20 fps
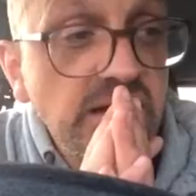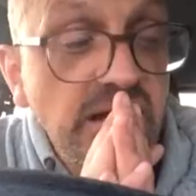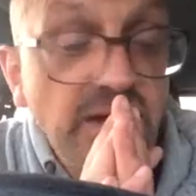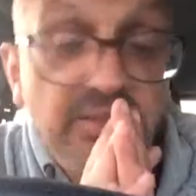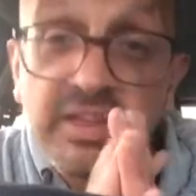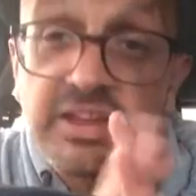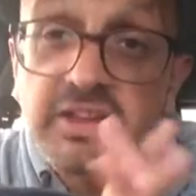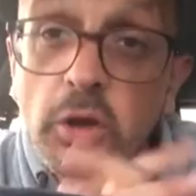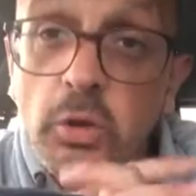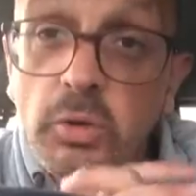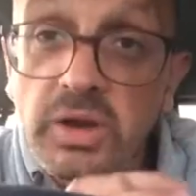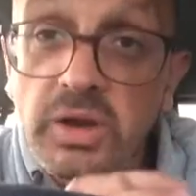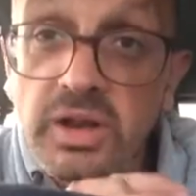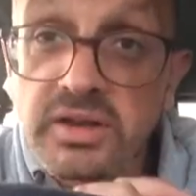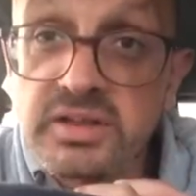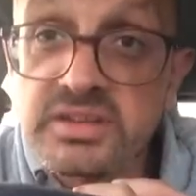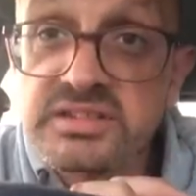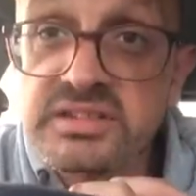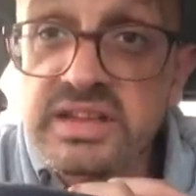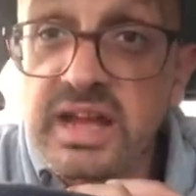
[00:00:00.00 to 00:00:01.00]
And they don't
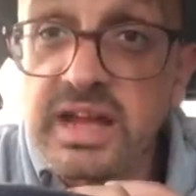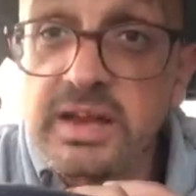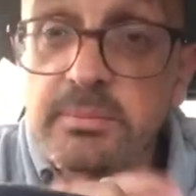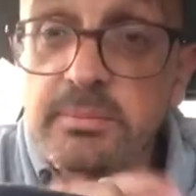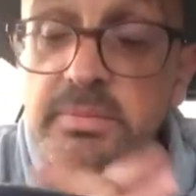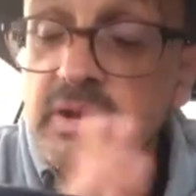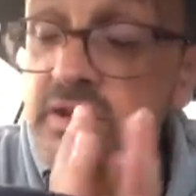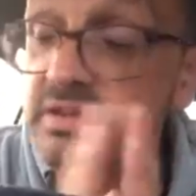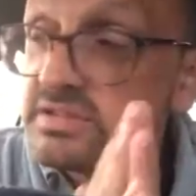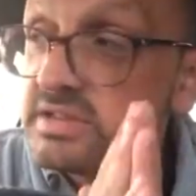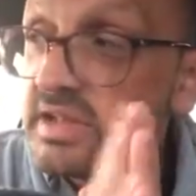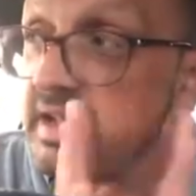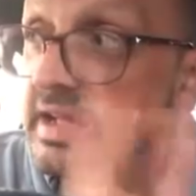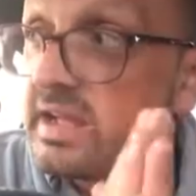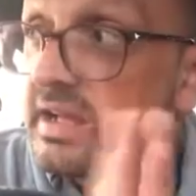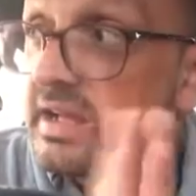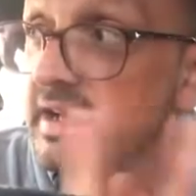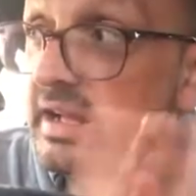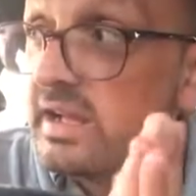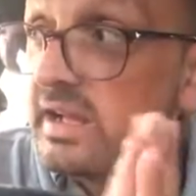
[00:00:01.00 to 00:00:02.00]
understand because
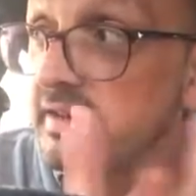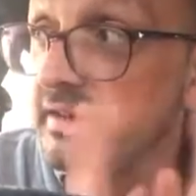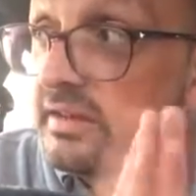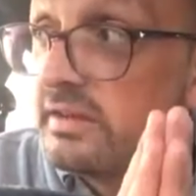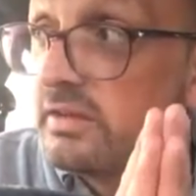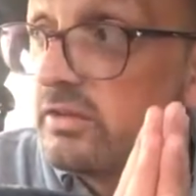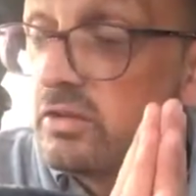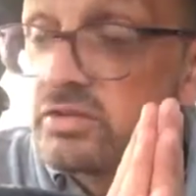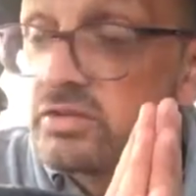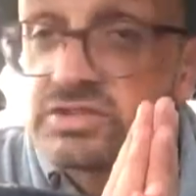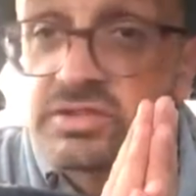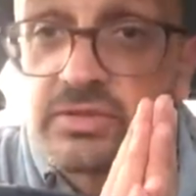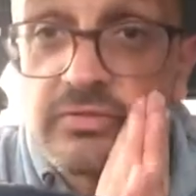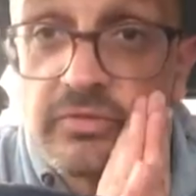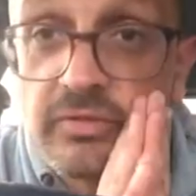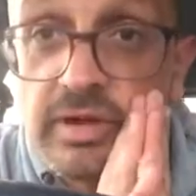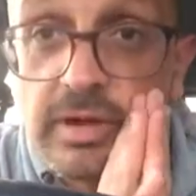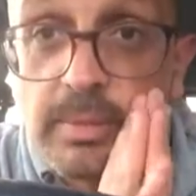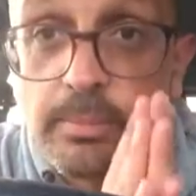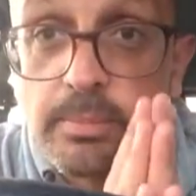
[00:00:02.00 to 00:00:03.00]
I had lots
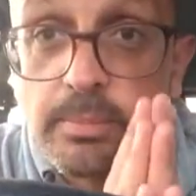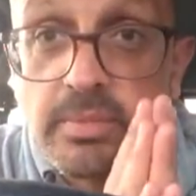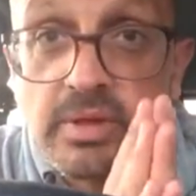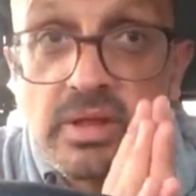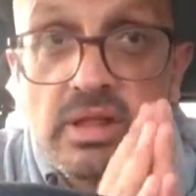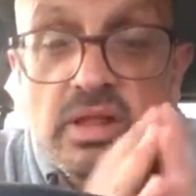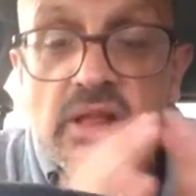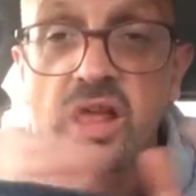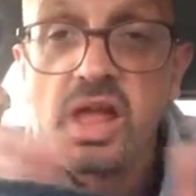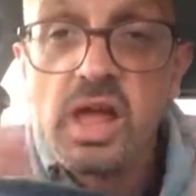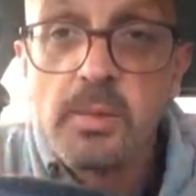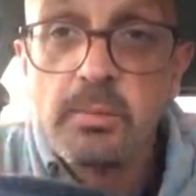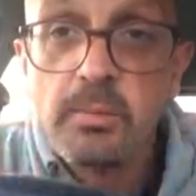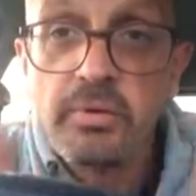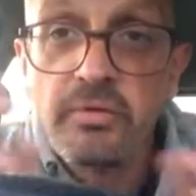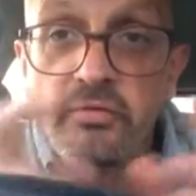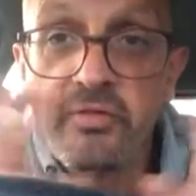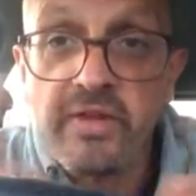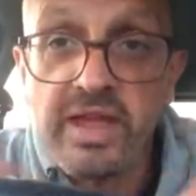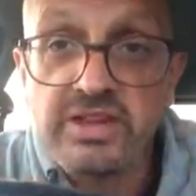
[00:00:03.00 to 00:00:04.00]
of
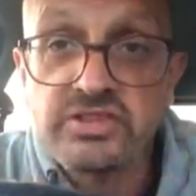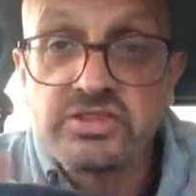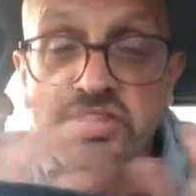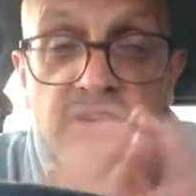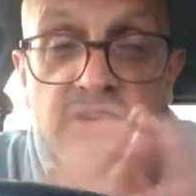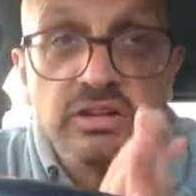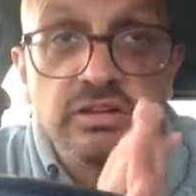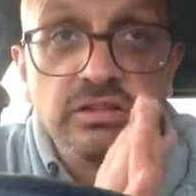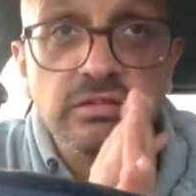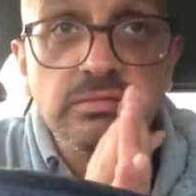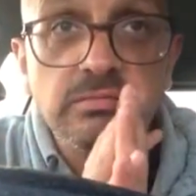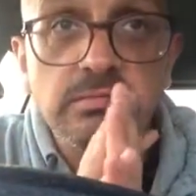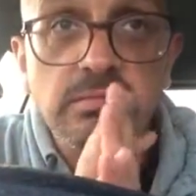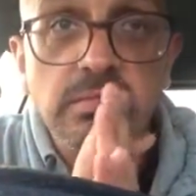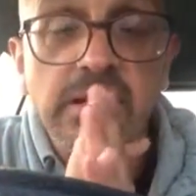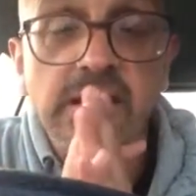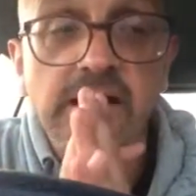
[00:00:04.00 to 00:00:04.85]
professional